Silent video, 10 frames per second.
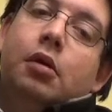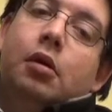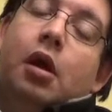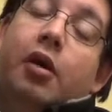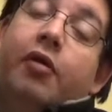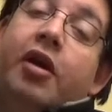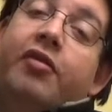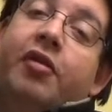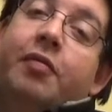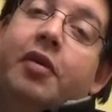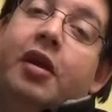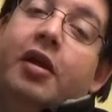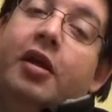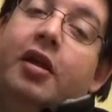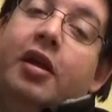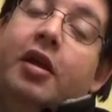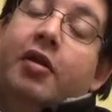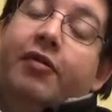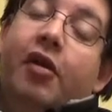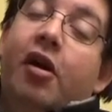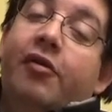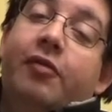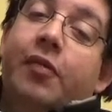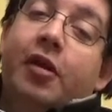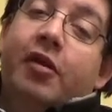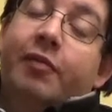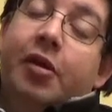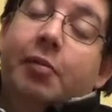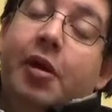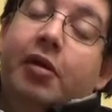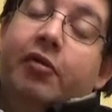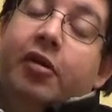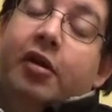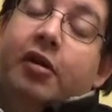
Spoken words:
I read some, it's awesome. I love Bill Belichick.